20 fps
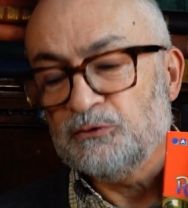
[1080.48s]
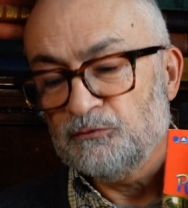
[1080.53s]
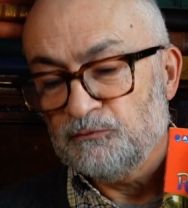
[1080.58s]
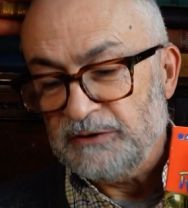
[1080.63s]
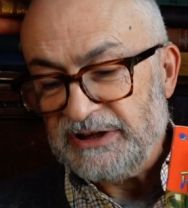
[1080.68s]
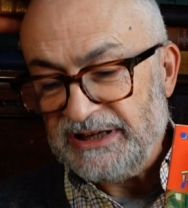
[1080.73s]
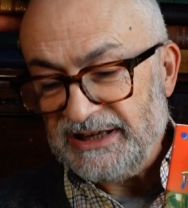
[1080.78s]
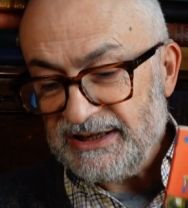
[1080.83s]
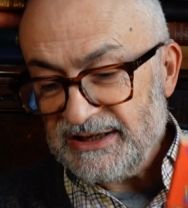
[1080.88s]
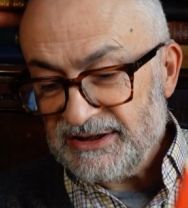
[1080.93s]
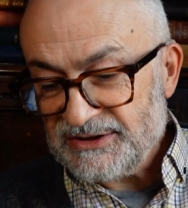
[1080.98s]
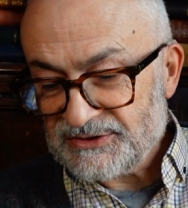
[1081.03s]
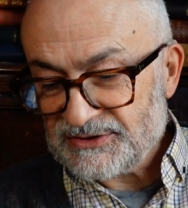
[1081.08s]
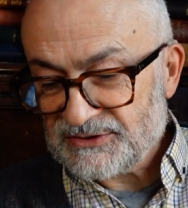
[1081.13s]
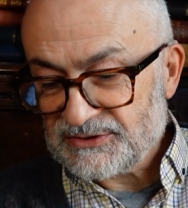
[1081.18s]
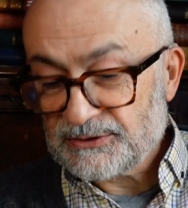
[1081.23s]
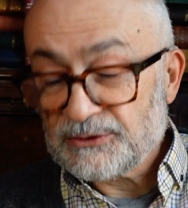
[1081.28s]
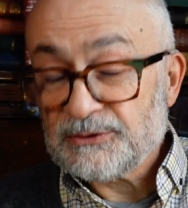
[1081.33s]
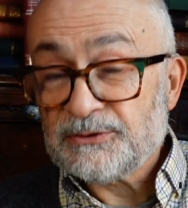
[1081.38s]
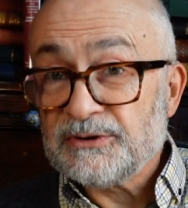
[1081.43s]

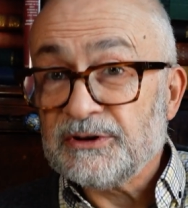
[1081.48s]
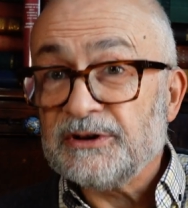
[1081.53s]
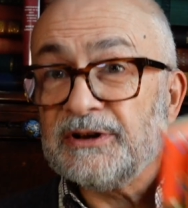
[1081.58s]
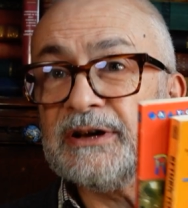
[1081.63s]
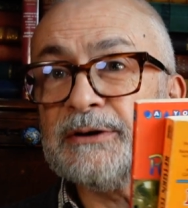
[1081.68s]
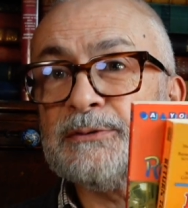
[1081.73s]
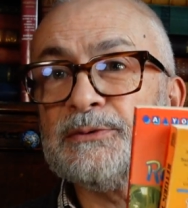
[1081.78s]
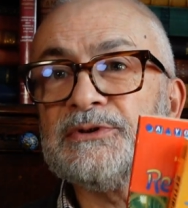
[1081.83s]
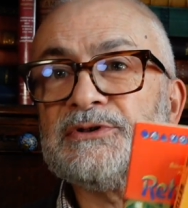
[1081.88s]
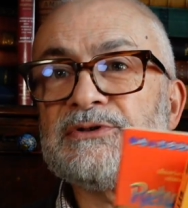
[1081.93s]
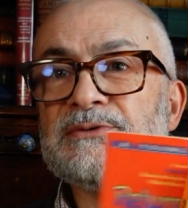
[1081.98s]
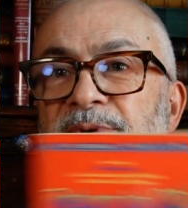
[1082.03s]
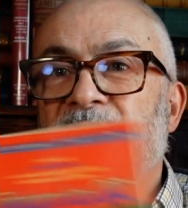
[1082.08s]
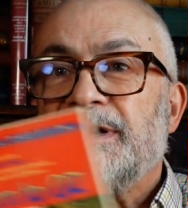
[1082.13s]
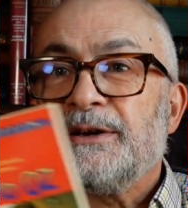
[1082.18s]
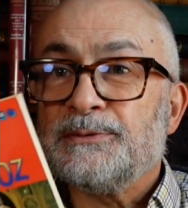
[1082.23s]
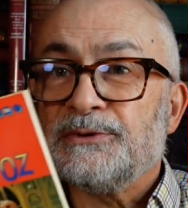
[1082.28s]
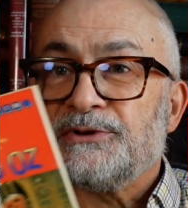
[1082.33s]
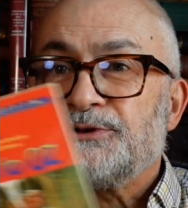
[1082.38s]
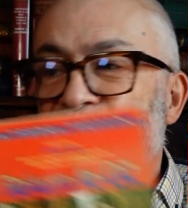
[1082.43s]
reads. Good that there was
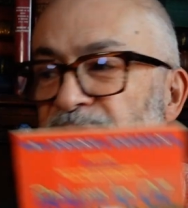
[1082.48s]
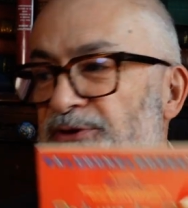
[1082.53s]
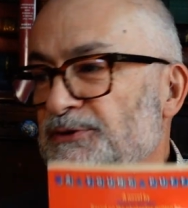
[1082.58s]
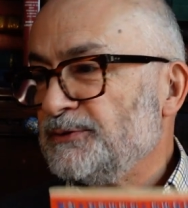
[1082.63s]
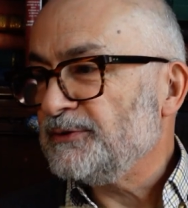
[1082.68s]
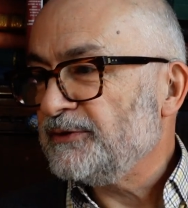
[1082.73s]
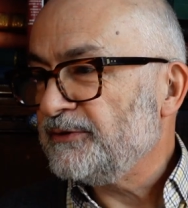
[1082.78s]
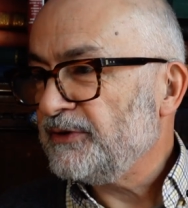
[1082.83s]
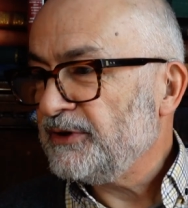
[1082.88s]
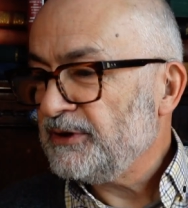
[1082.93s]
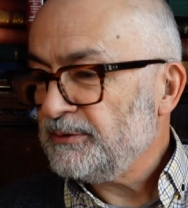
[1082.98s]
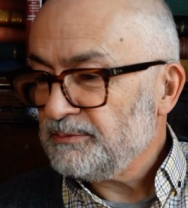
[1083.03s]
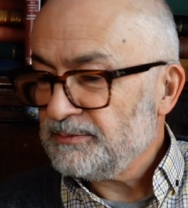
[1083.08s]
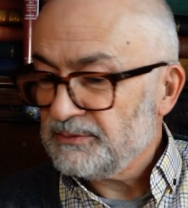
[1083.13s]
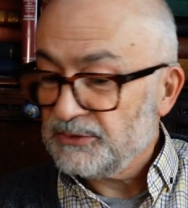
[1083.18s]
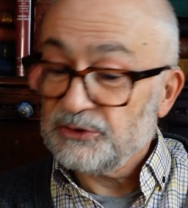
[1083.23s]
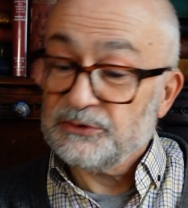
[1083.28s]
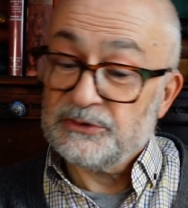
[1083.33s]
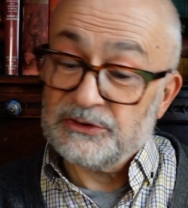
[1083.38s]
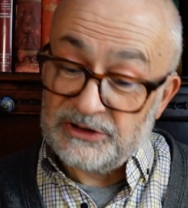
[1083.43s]
2 of them.
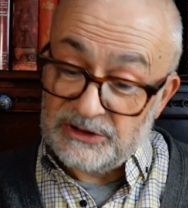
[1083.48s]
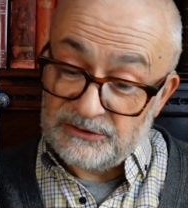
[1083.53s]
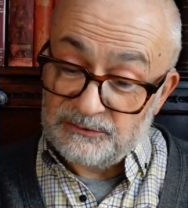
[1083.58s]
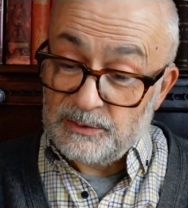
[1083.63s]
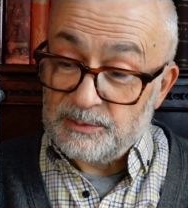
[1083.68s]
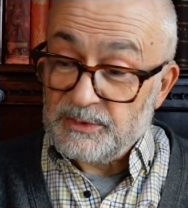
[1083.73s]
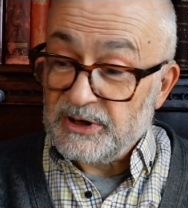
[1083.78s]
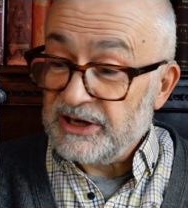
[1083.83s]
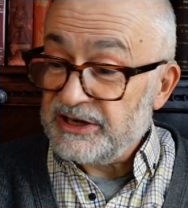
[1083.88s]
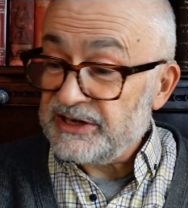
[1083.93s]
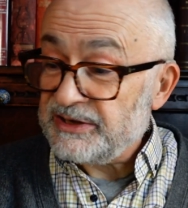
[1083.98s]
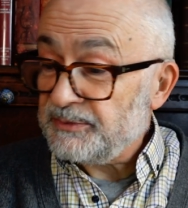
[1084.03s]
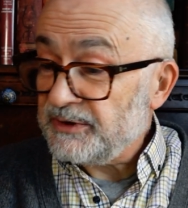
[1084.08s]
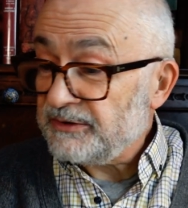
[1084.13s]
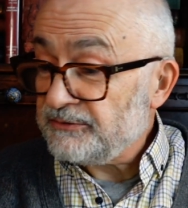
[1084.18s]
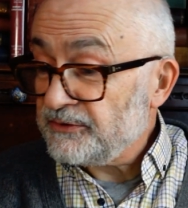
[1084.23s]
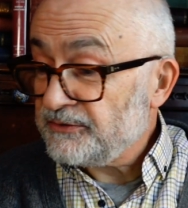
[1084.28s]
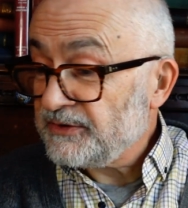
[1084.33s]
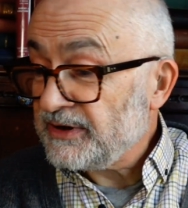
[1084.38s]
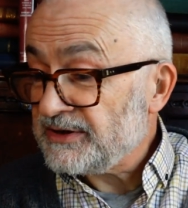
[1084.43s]
Good that it's reminded me
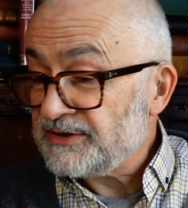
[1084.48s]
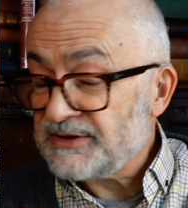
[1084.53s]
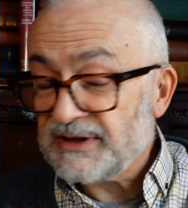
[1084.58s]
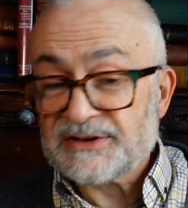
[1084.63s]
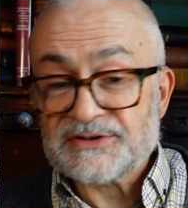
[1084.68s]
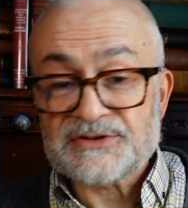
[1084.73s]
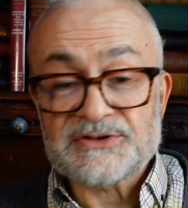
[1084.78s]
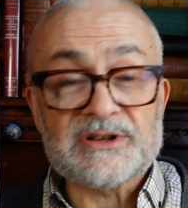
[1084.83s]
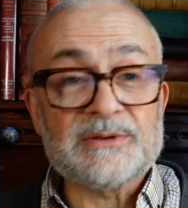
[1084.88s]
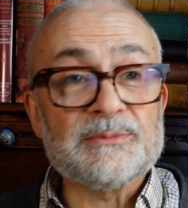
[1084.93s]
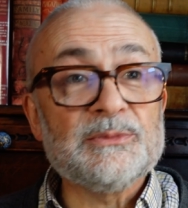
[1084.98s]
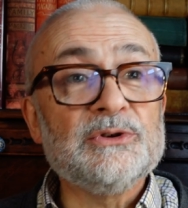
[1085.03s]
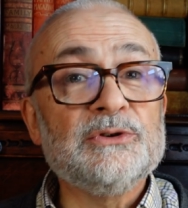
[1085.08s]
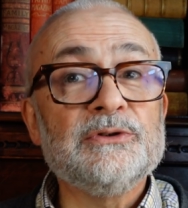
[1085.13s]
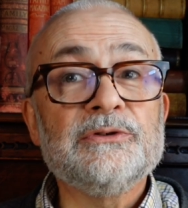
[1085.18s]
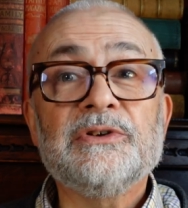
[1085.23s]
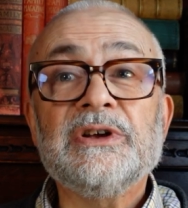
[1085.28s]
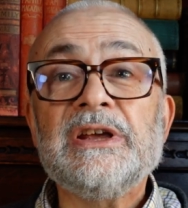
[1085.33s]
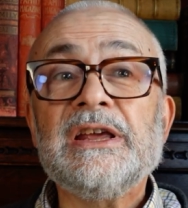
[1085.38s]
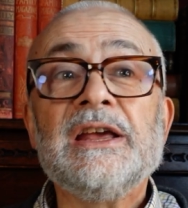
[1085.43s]
of a fantastic
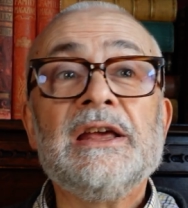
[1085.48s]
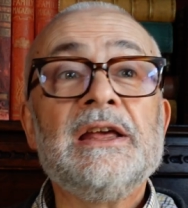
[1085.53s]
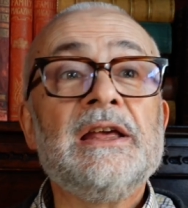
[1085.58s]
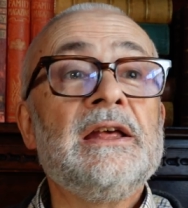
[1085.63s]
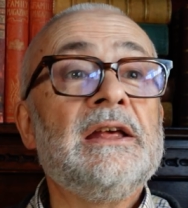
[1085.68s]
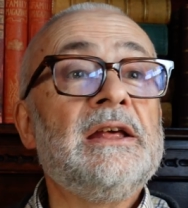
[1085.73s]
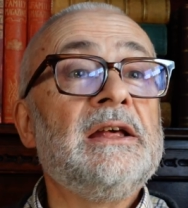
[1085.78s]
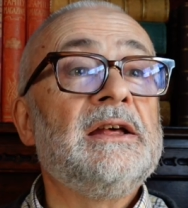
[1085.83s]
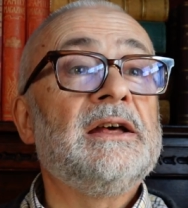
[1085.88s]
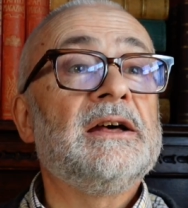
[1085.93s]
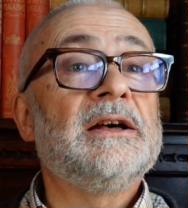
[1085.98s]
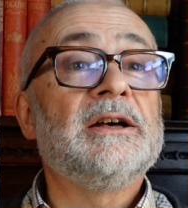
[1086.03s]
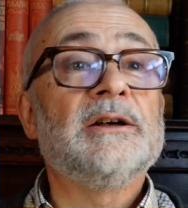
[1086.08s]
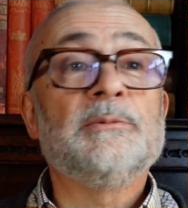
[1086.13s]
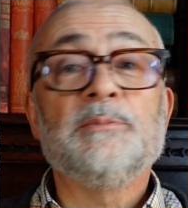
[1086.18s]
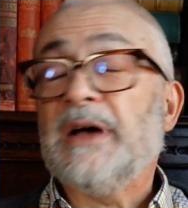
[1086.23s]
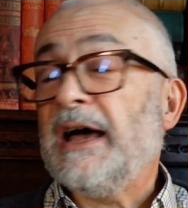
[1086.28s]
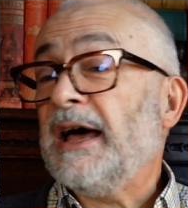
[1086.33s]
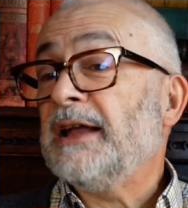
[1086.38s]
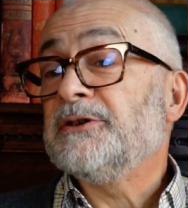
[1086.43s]
movie,
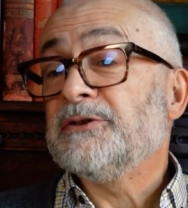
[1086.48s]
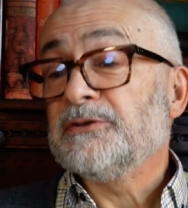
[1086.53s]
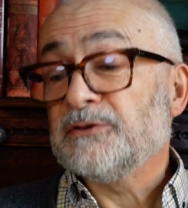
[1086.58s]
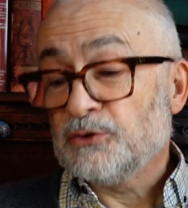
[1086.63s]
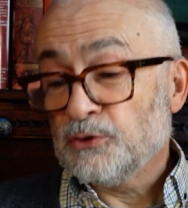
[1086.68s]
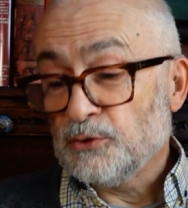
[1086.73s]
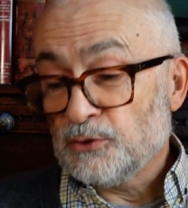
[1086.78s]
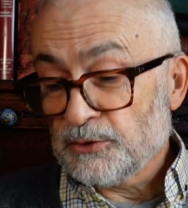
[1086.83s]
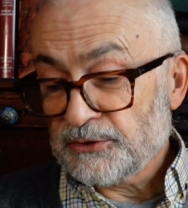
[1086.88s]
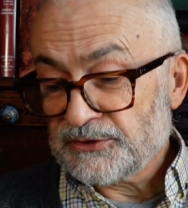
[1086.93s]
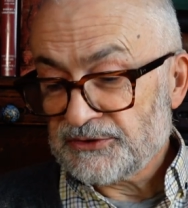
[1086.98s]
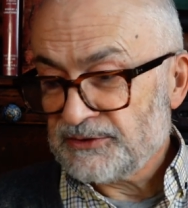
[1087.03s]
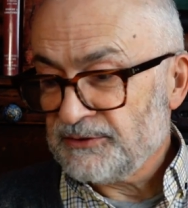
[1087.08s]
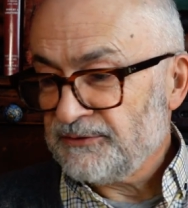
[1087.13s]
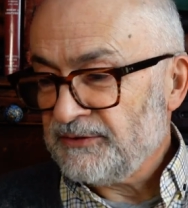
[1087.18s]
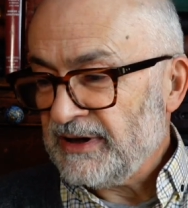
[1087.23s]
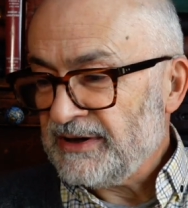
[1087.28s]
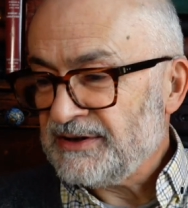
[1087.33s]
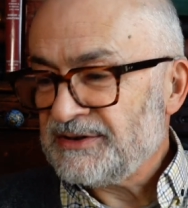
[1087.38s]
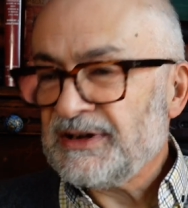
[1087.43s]
and of course the
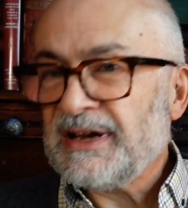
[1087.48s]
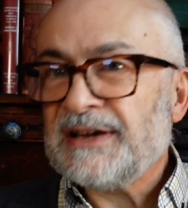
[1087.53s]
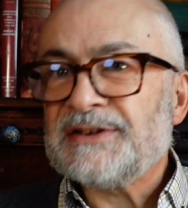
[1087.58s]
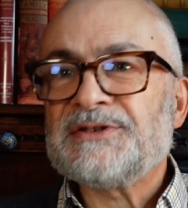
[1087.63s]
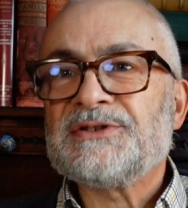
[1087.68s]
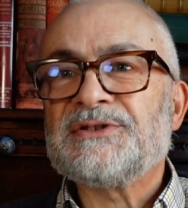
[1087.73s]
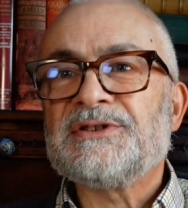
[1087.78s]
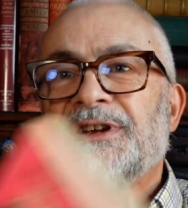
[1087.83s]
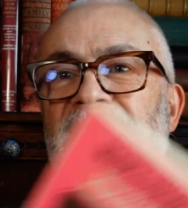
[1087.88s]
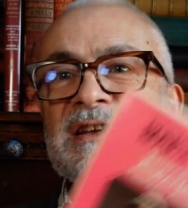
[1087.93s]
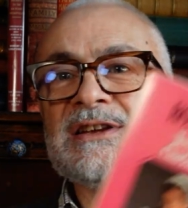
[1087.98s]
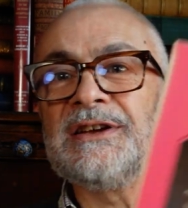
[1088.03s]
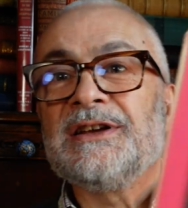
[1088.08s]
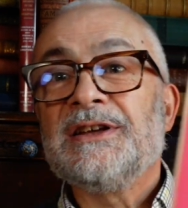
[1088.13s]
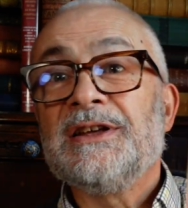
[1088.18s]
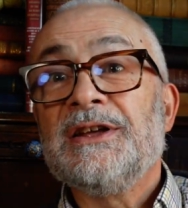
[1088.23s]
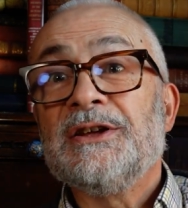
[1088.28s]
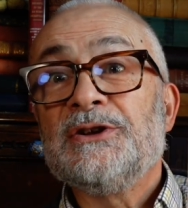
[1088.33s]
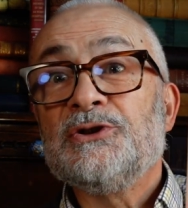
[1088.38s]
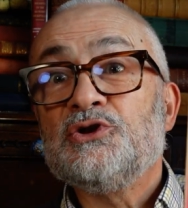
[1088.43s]
fantastic
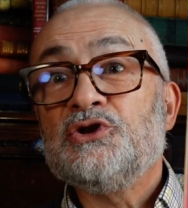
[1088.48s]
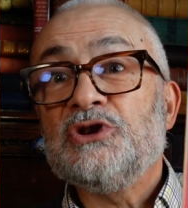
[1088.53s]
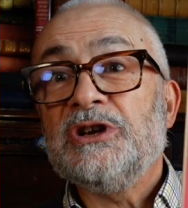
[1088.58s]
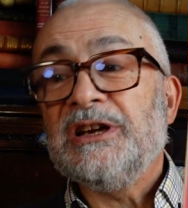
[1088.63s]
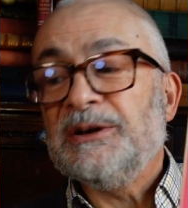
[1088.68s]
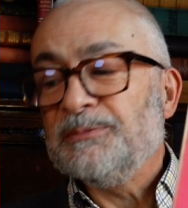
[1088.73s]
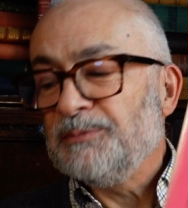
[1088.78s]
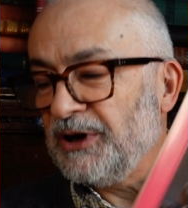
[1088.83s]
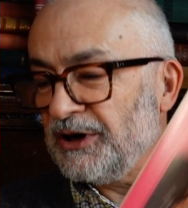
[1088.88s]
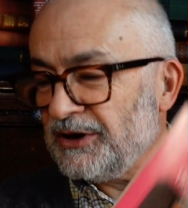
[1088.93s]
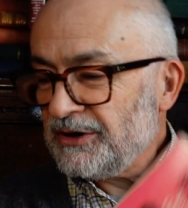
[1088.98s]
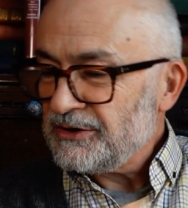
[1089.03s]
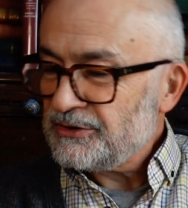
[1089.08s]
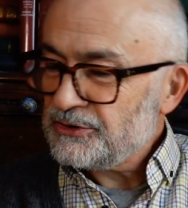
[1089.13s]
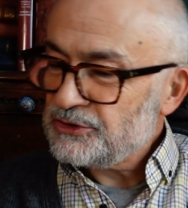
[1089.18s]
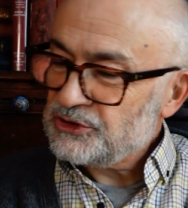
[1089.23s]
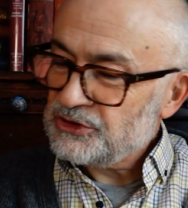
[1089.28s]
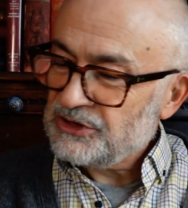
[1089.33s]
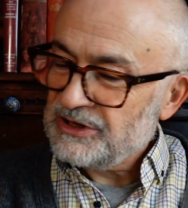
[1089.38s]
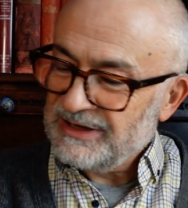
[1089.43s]
Jean
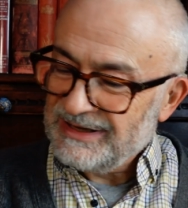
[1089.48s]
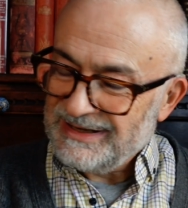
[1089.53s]
Marsh.